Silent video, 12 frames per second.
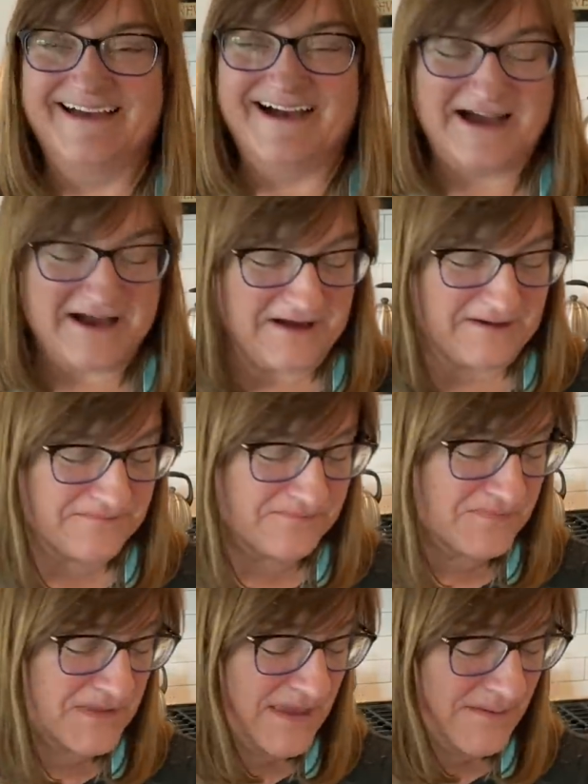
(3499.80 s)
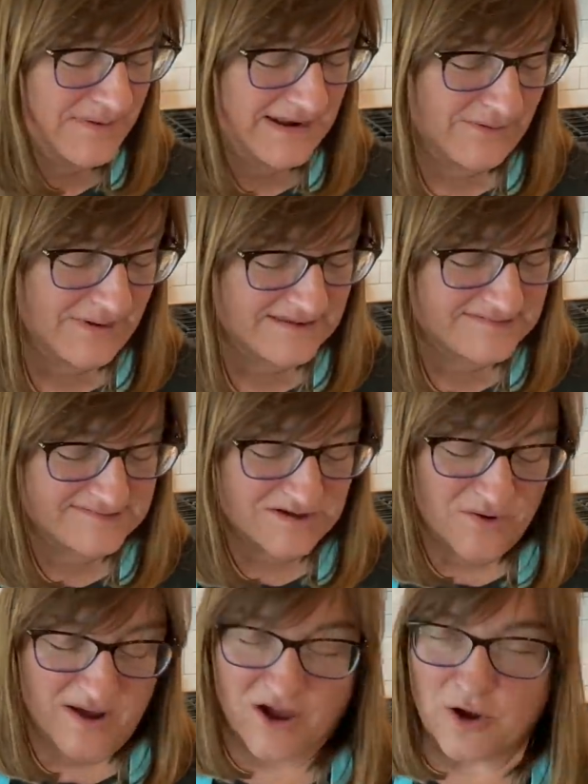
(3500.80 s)
um, but anyway,
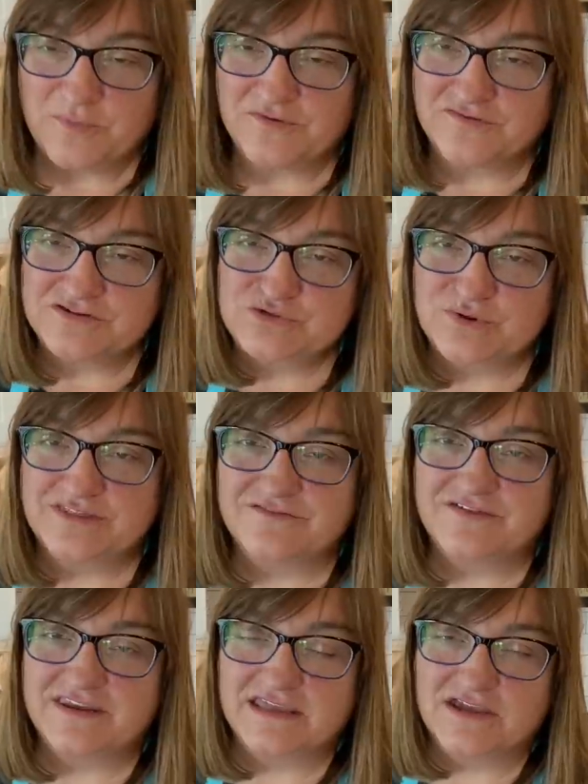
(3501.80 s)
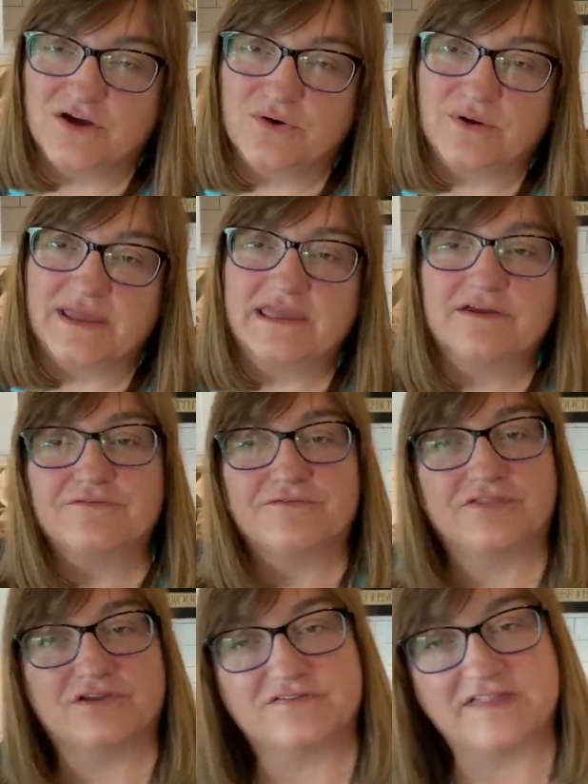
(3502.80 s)
so I hope you've enjoyed the video.
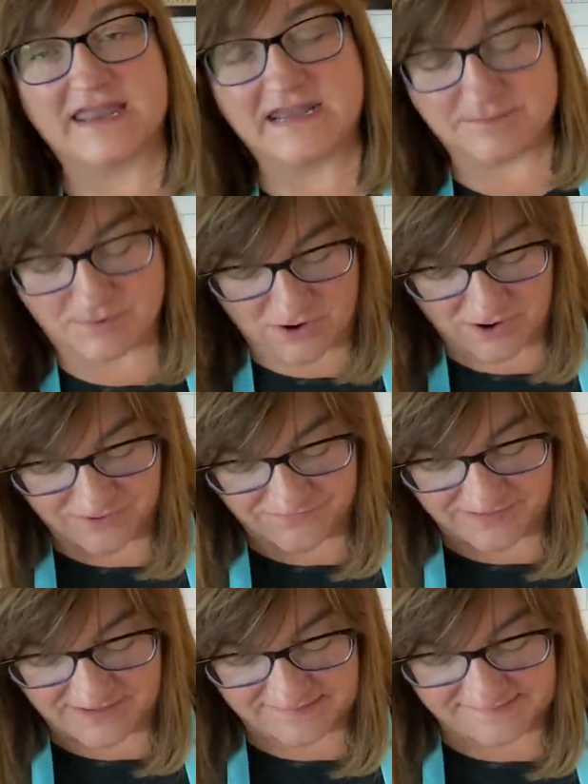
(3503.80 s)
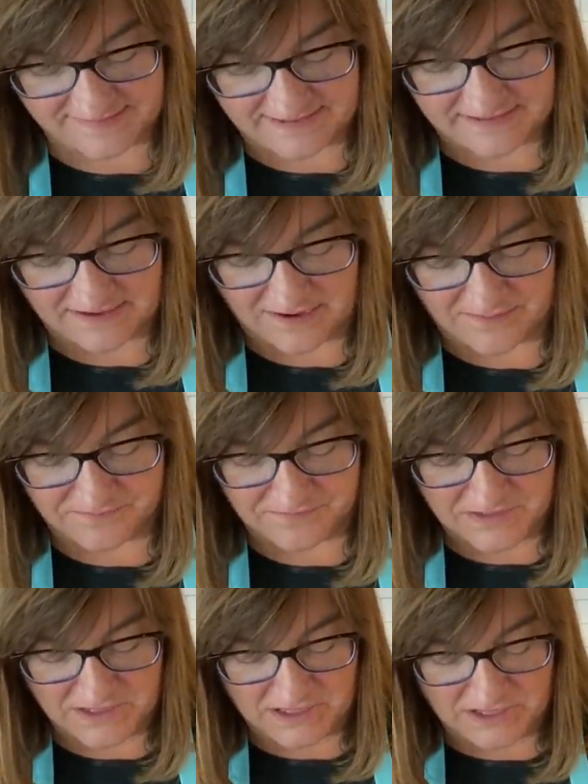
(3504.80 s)
If there's any part of this that, um,
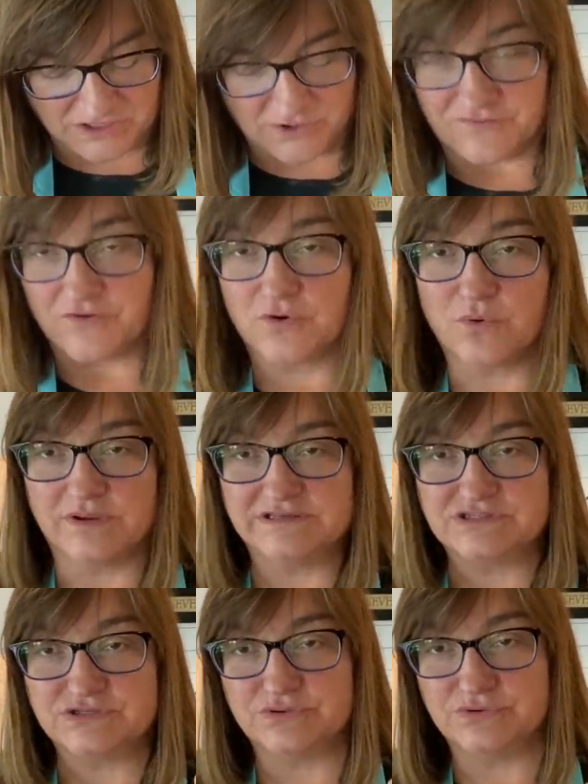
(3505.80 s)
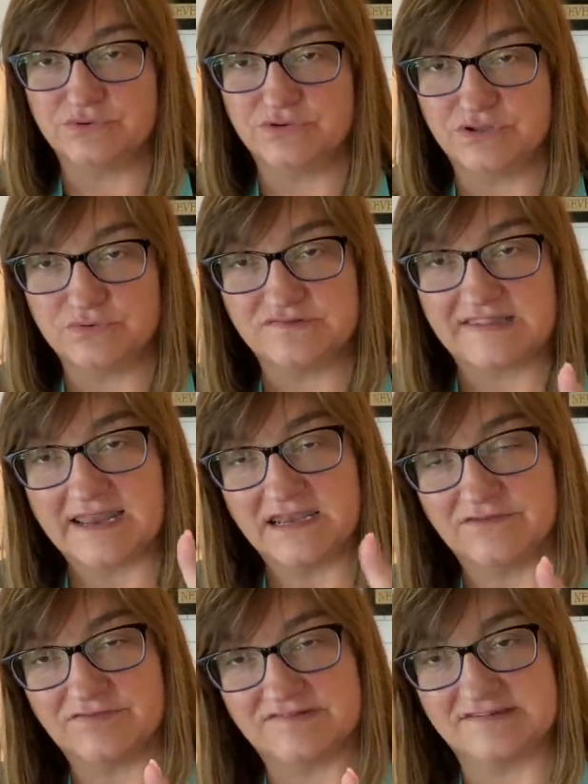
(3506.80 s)
you know, if you're going to use any
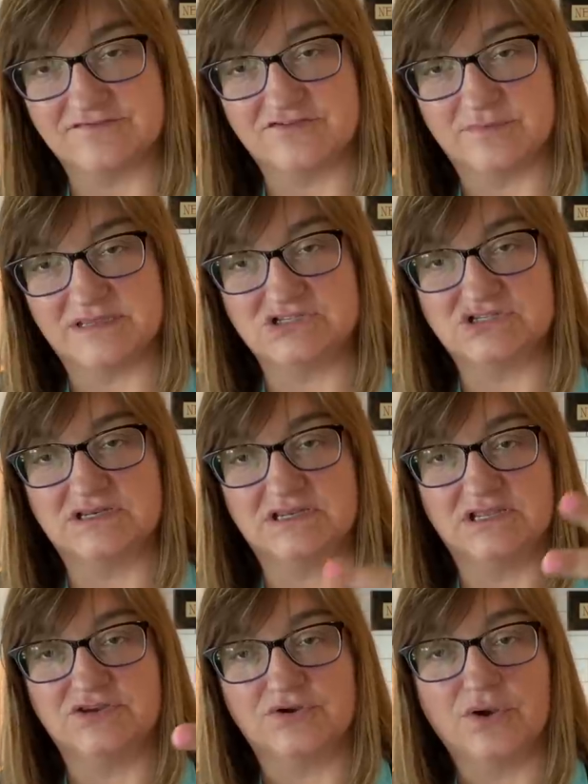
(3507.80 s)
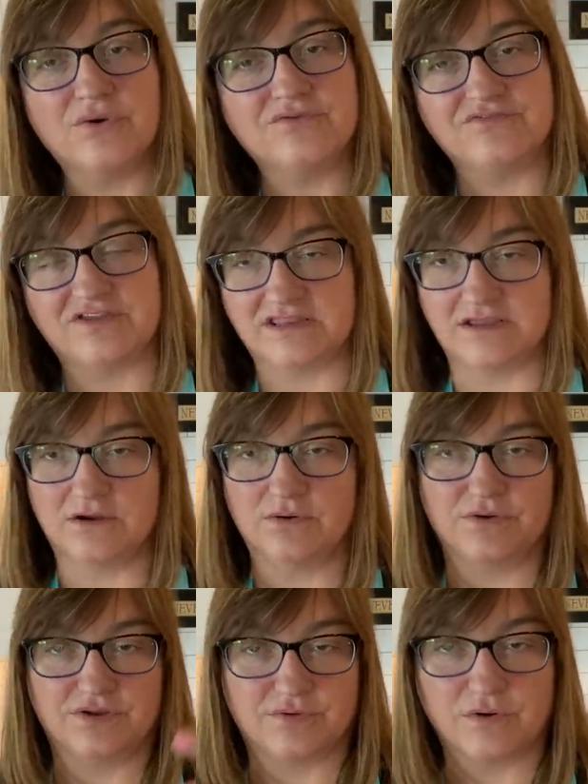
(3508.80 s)
of this information in your own video
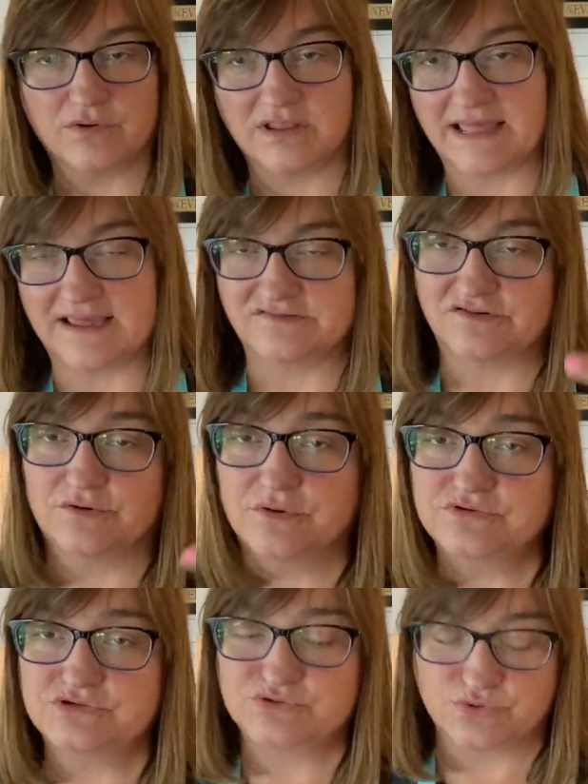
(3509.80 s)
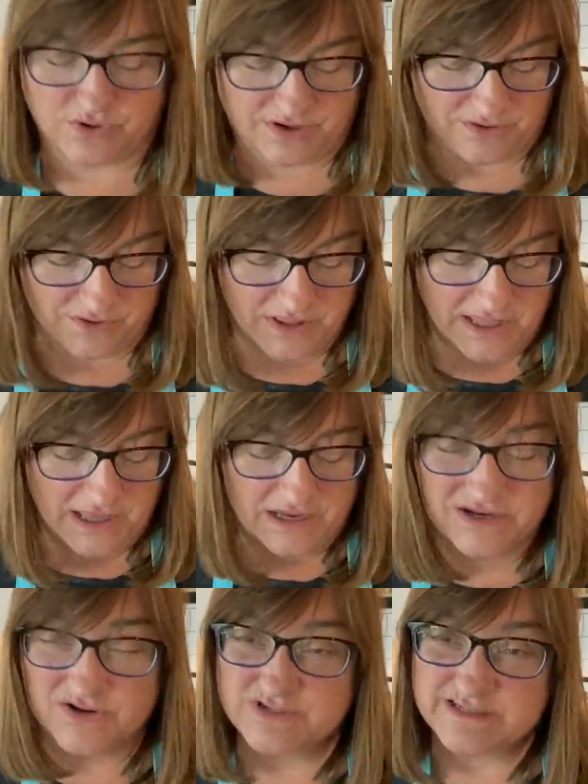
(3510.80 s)
or your own class or your own tutorial,
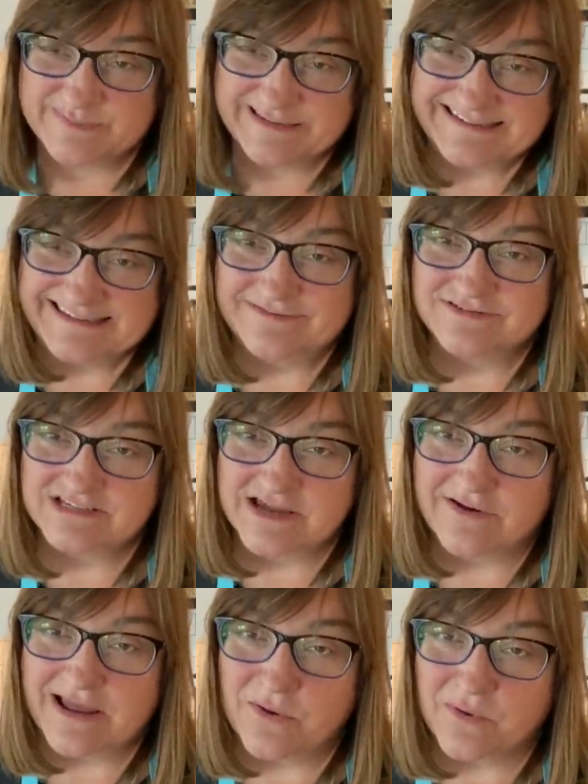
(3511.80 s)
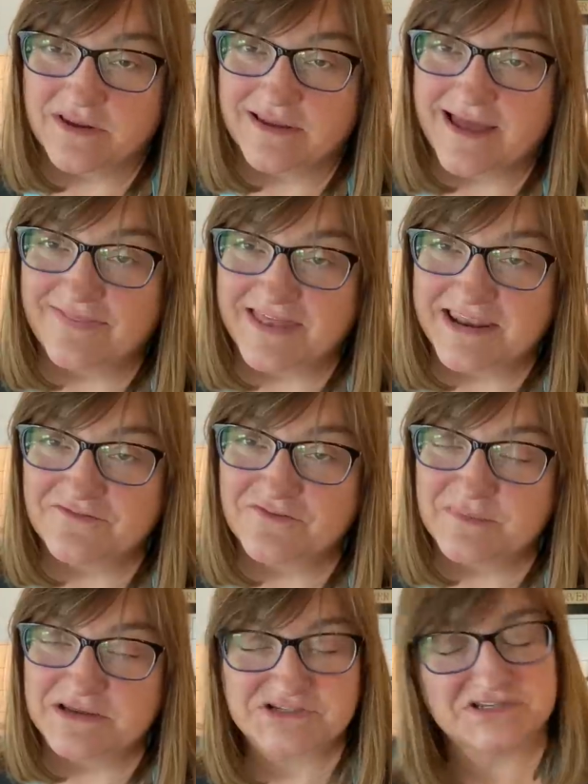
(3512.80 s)
you know, just please give a shout out where you got that
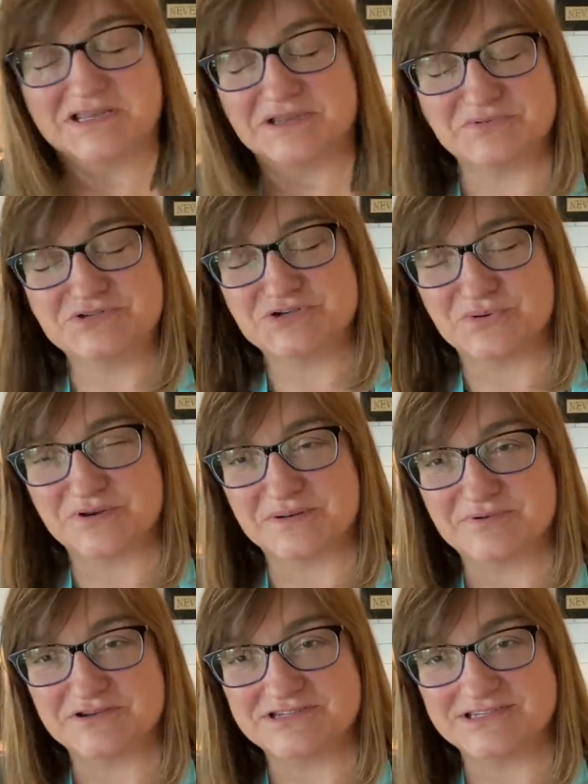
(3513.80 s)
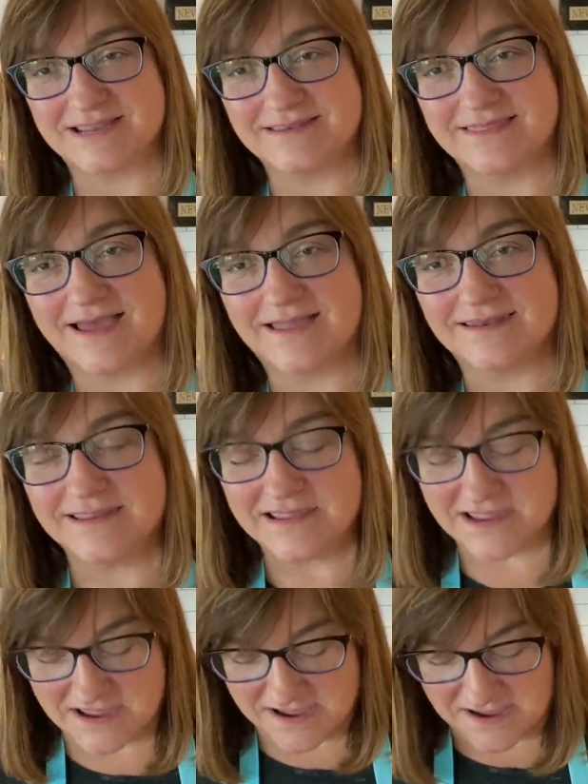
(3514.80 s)
information. I sure would appreciate that.
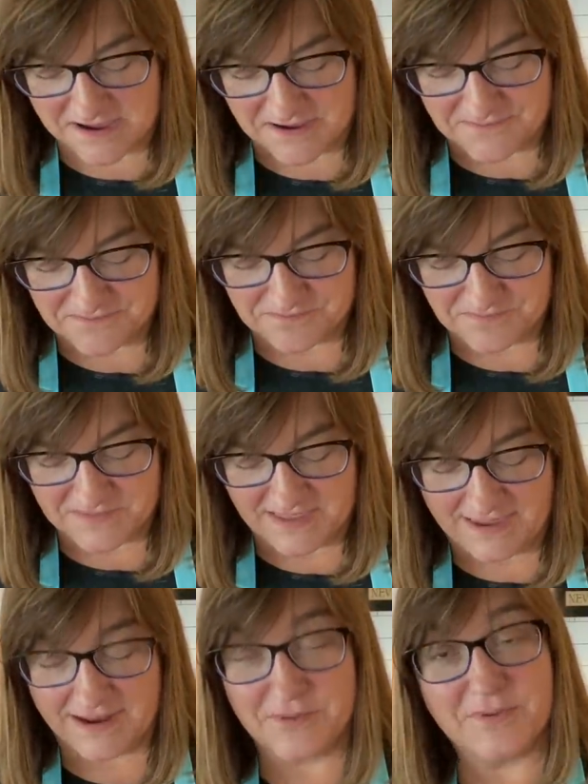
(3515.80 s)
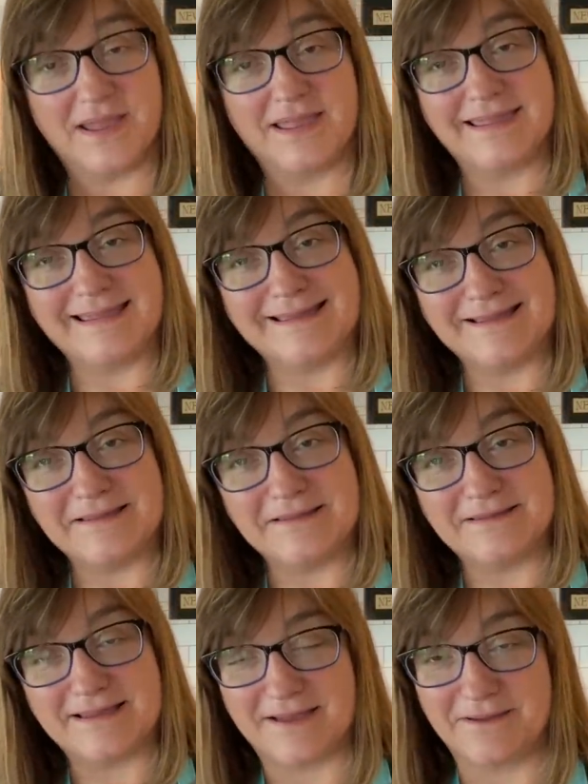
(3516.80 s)
Um, anyway, uh,
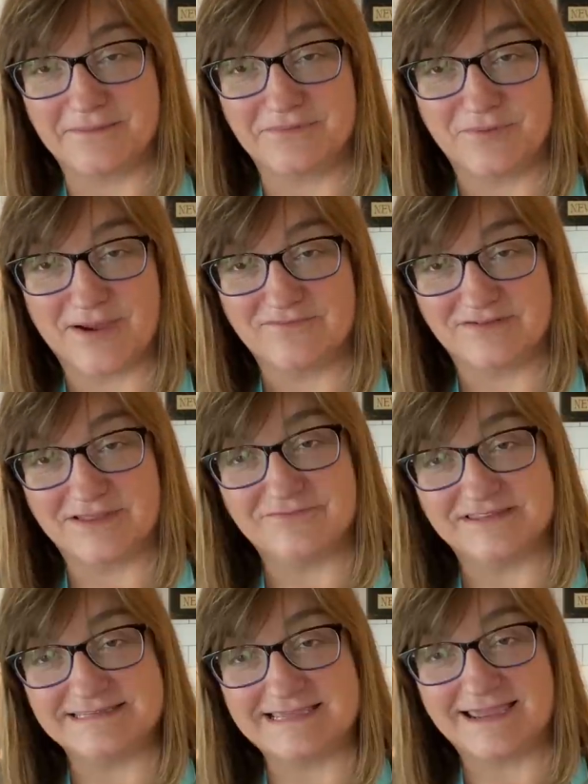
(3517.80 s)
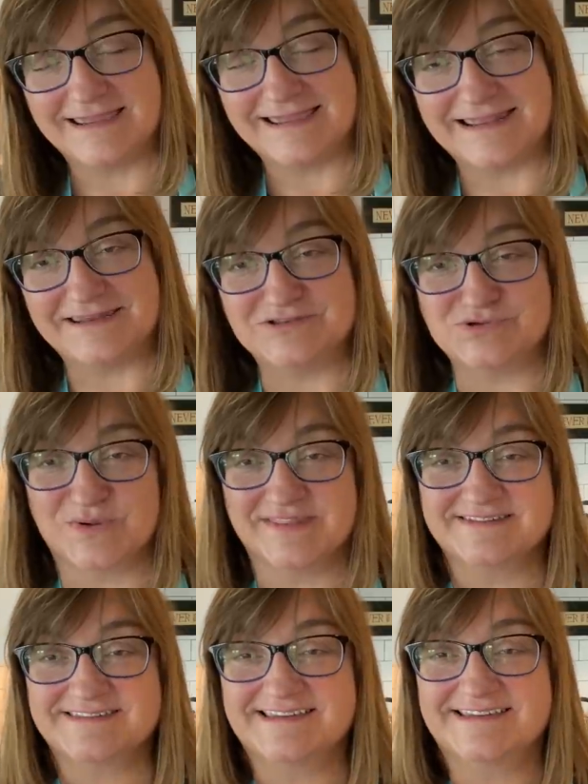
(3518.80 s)
uh, you have a lovely day and enjoy
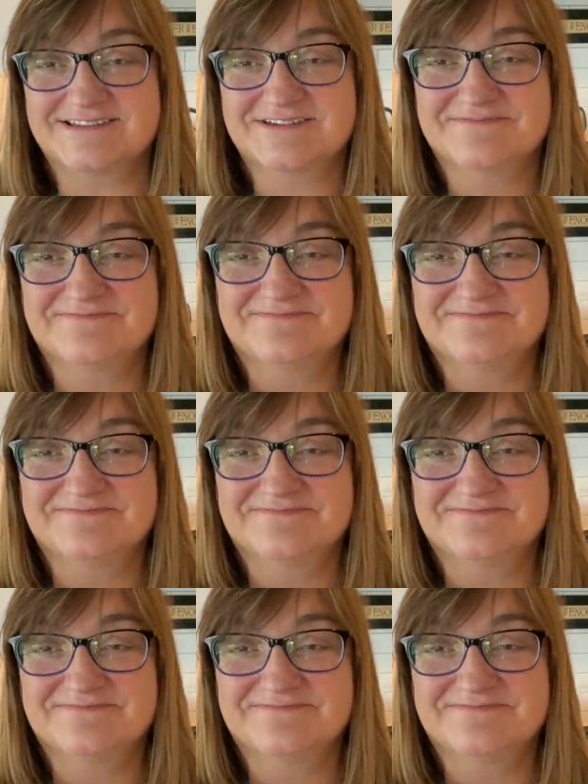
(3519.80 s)
the stitch.